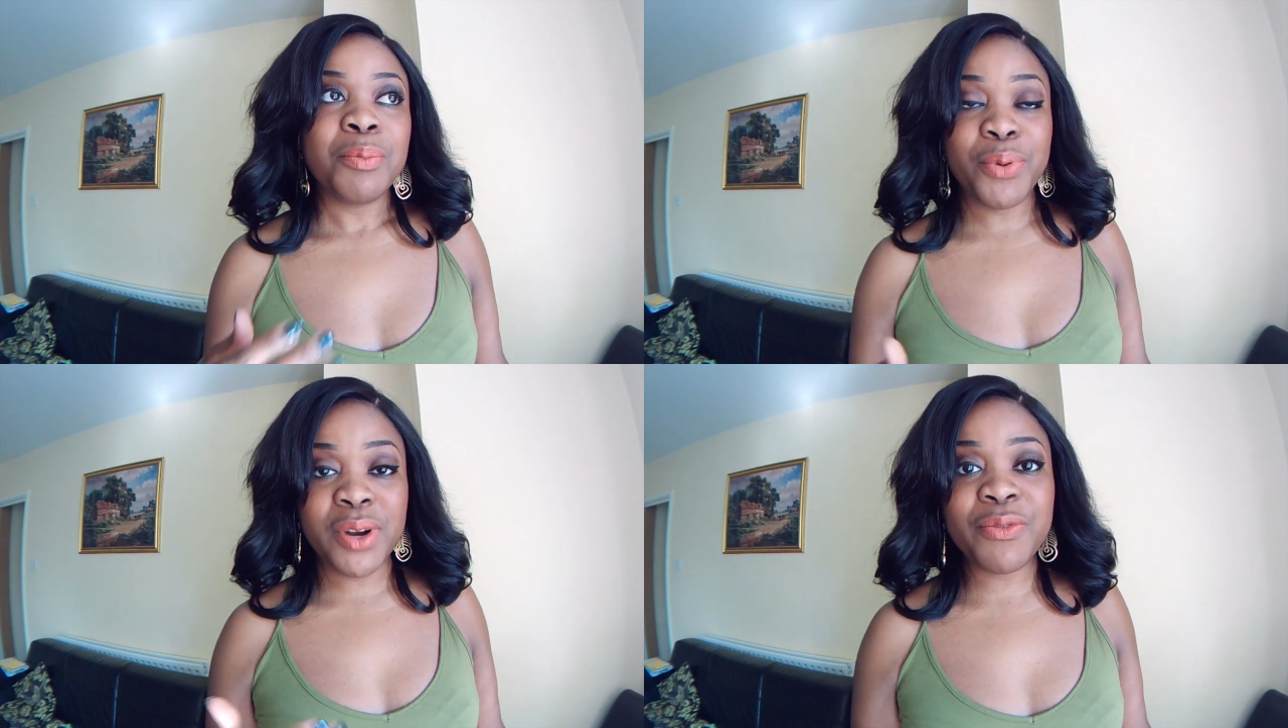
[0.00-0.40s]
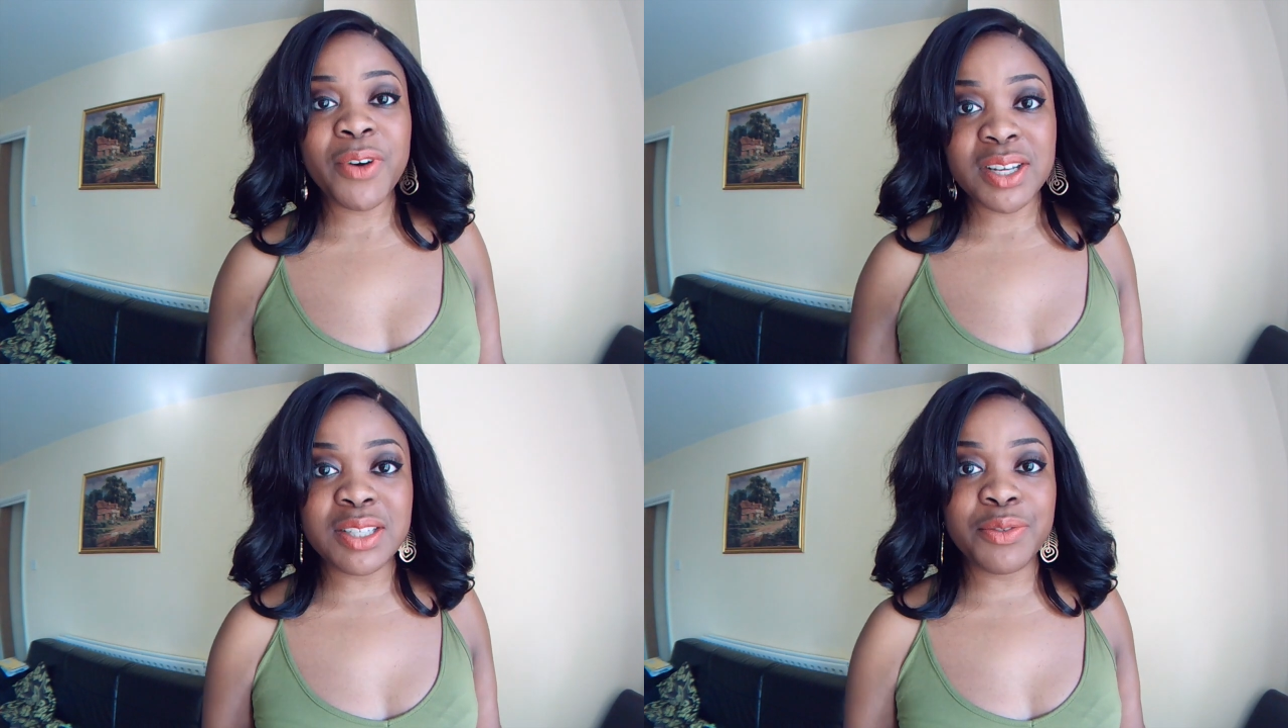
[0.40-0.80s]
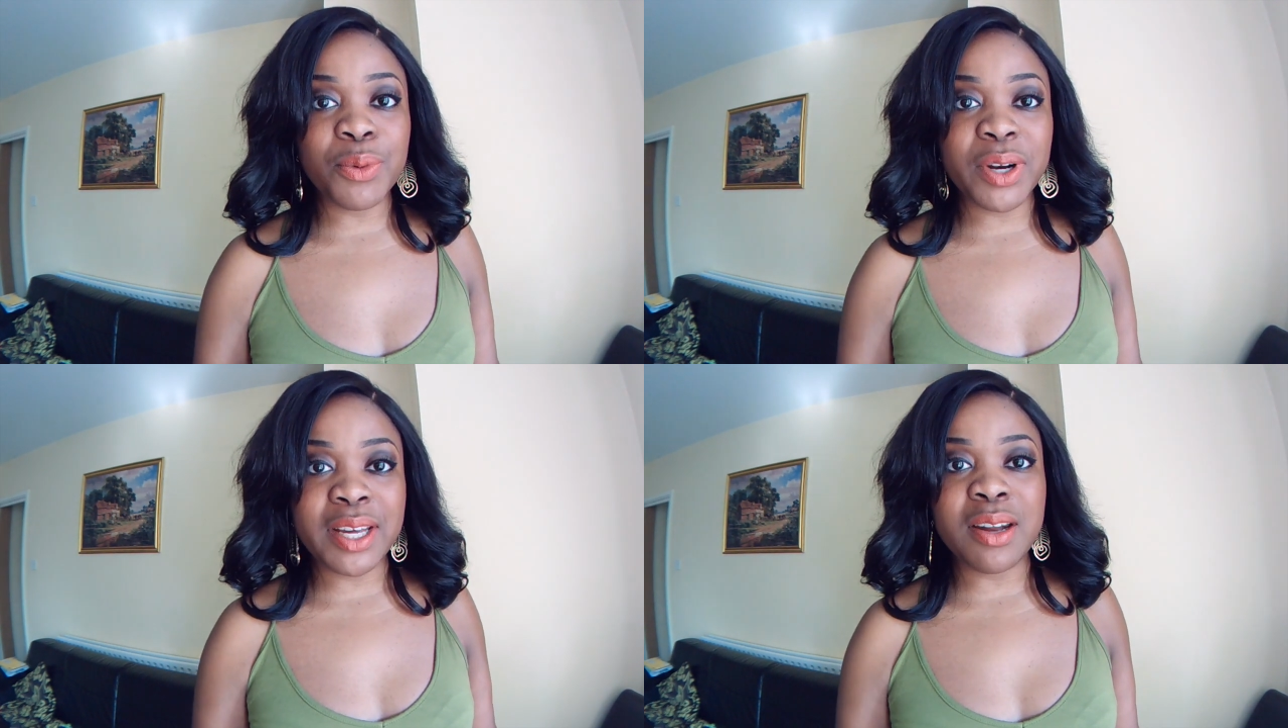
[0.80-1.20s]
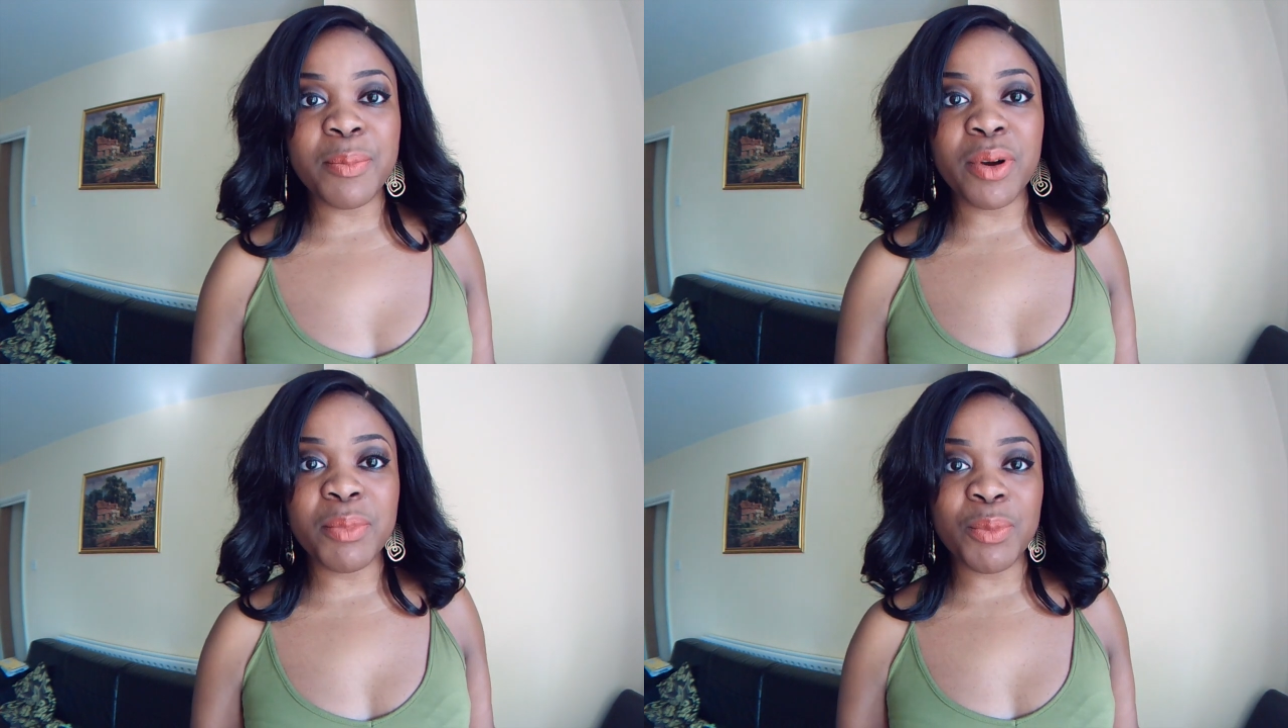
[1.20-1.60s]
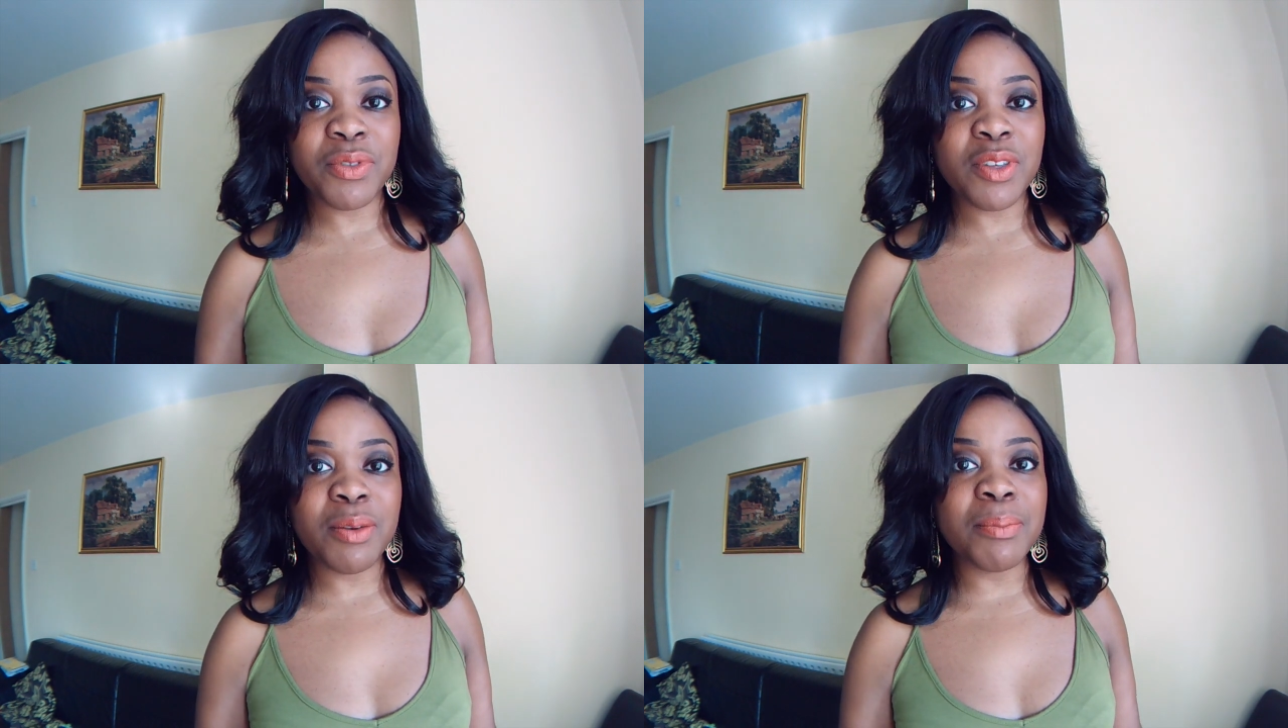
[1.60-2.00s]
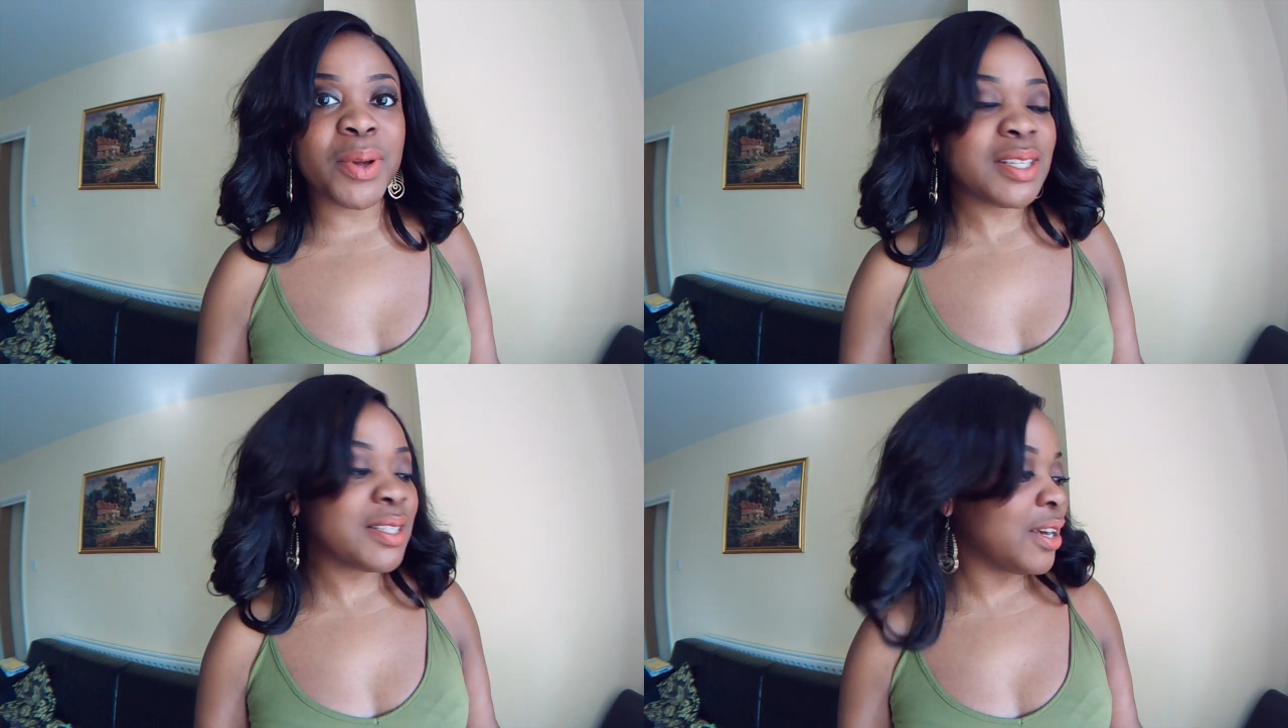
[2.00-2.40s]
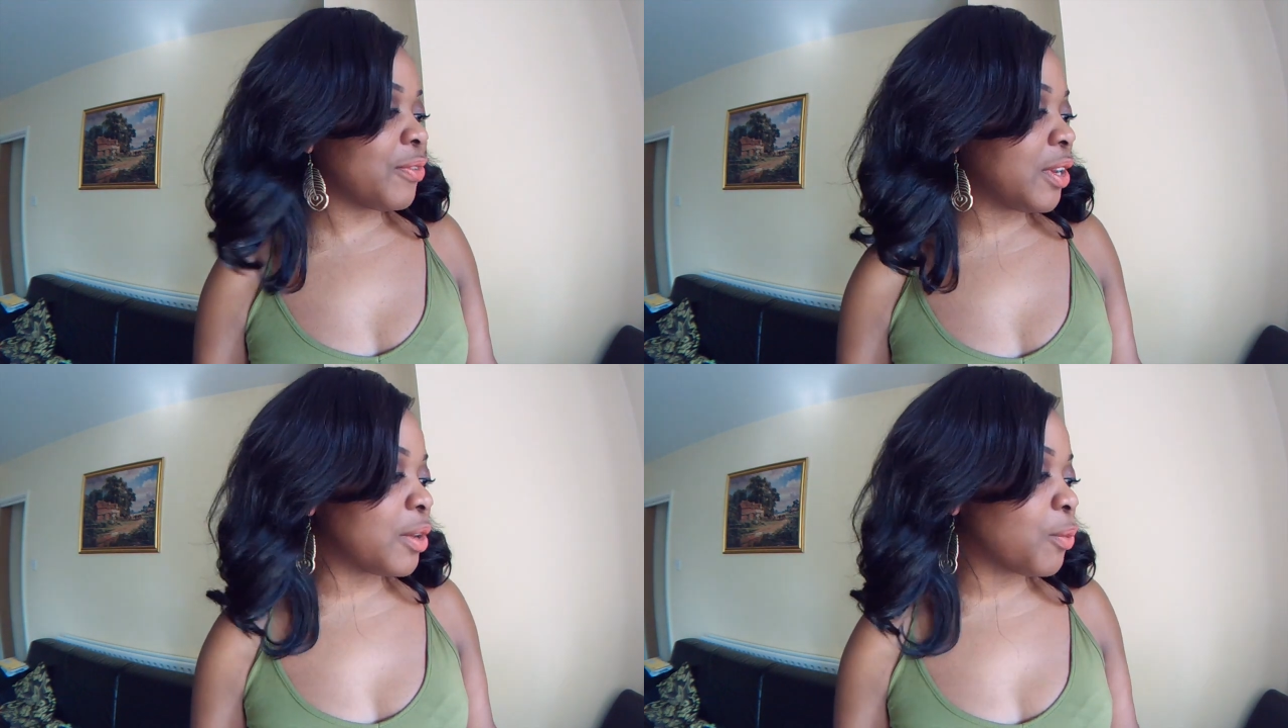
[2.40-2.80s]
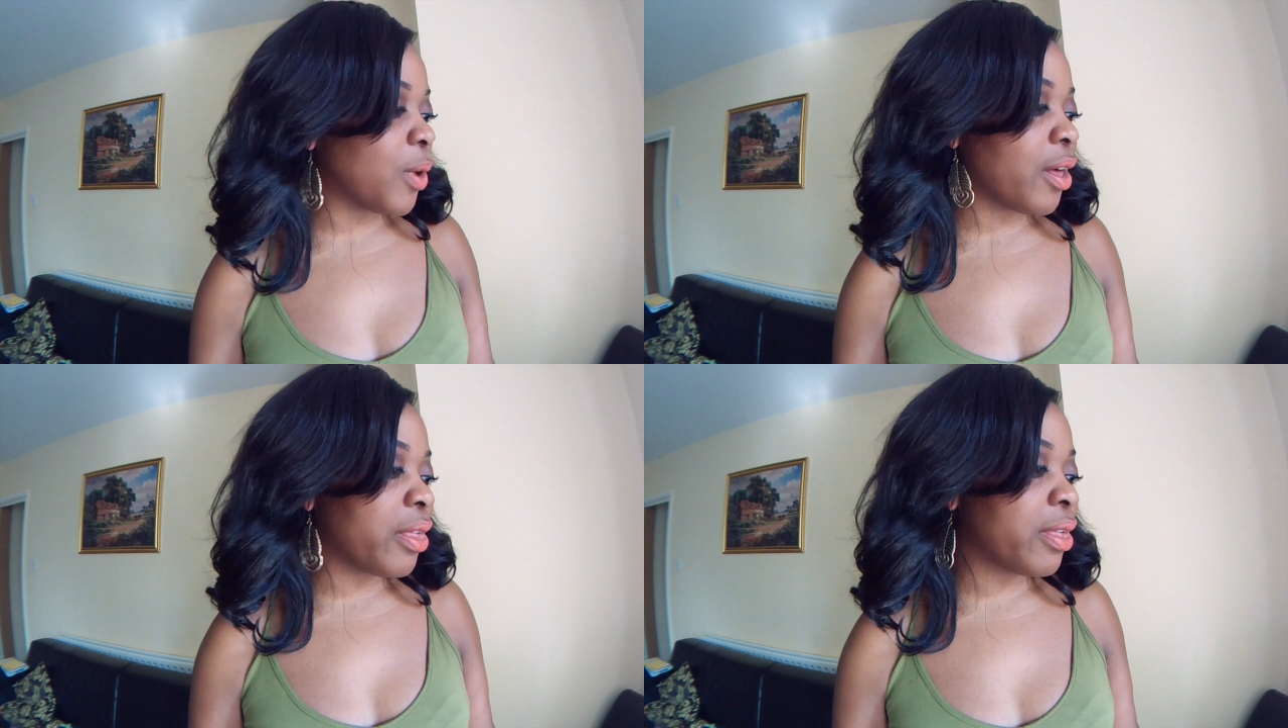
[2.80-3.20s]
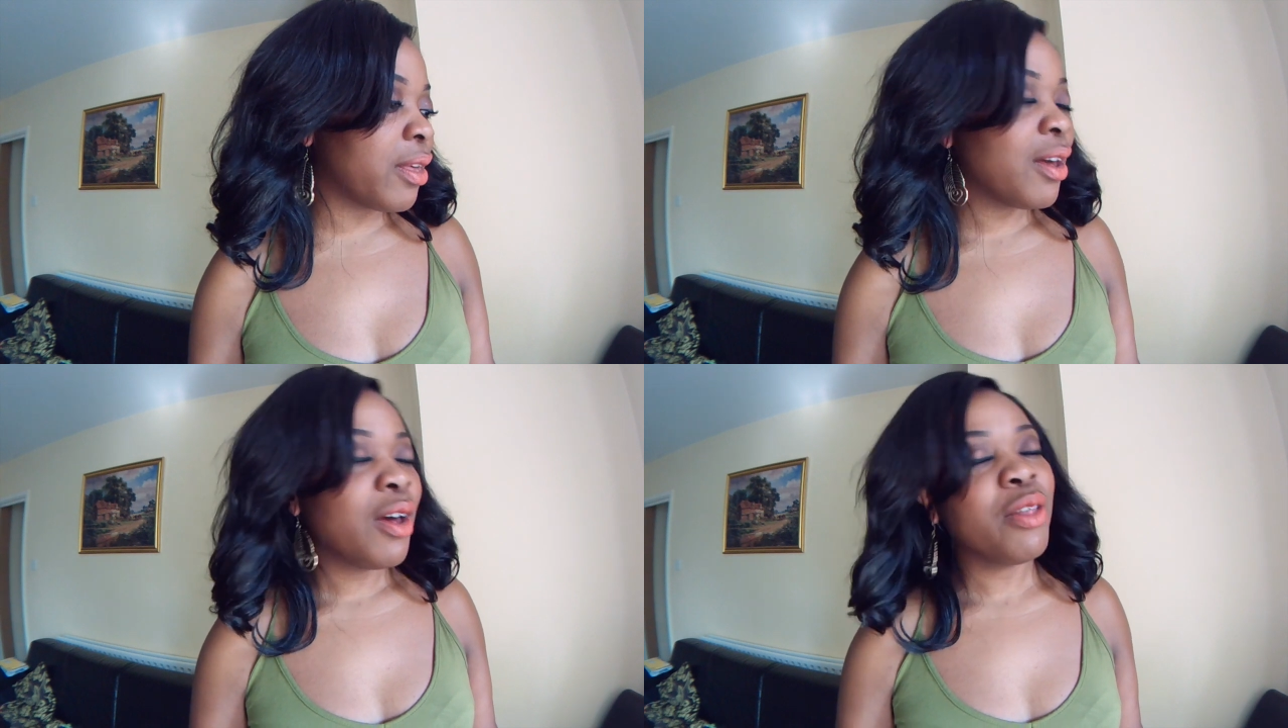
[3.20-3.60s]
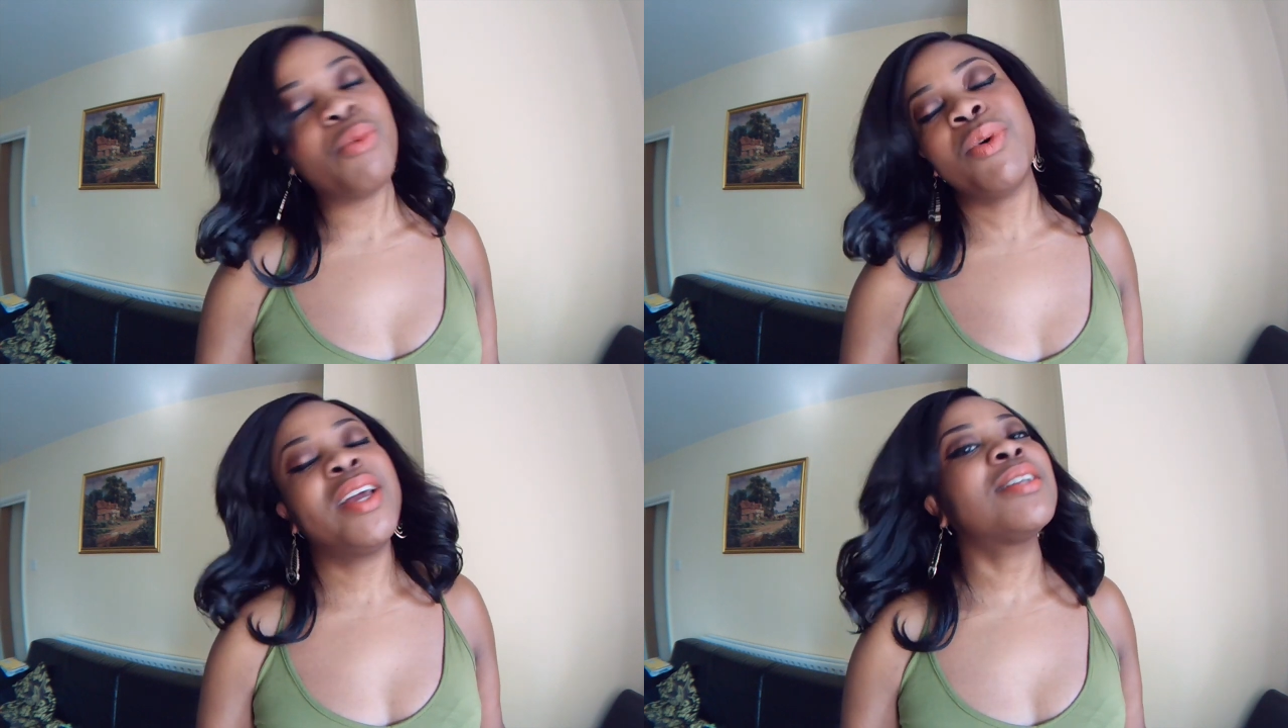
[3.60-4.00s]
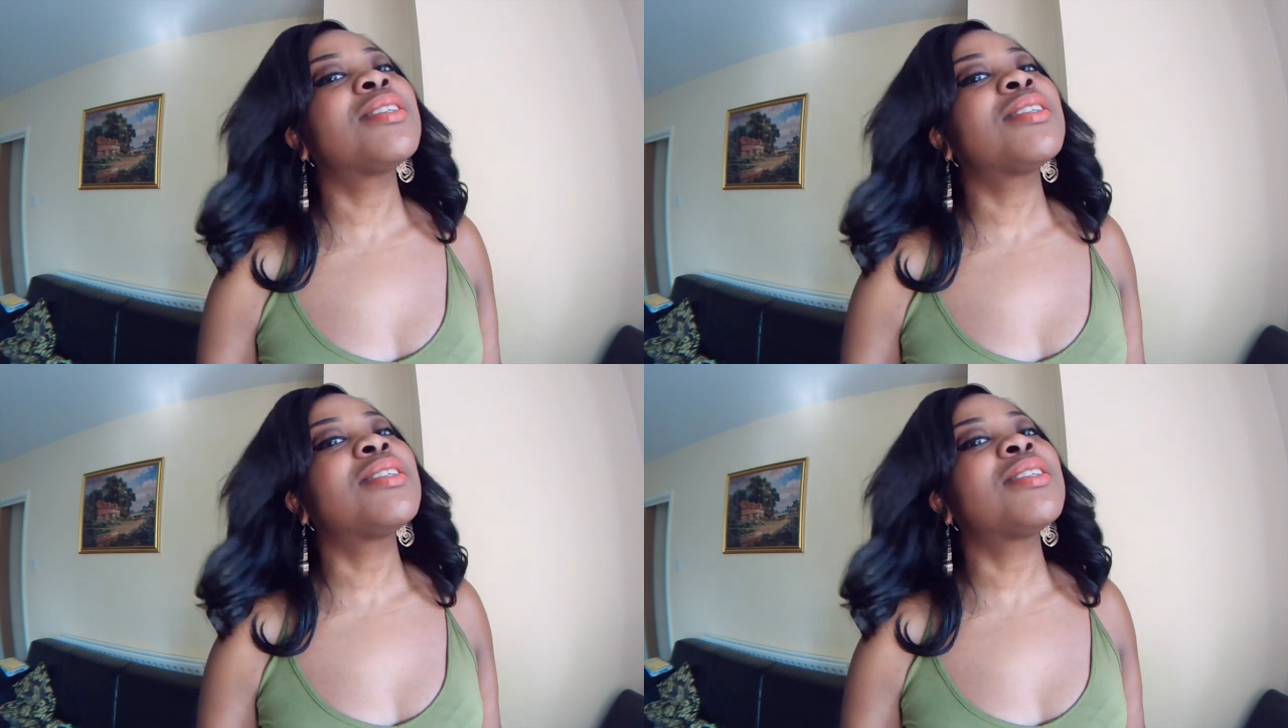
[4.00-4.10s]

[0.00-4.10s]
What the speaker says: pretty fast if you want to get an appointment with them, but it's definitely worth the wait.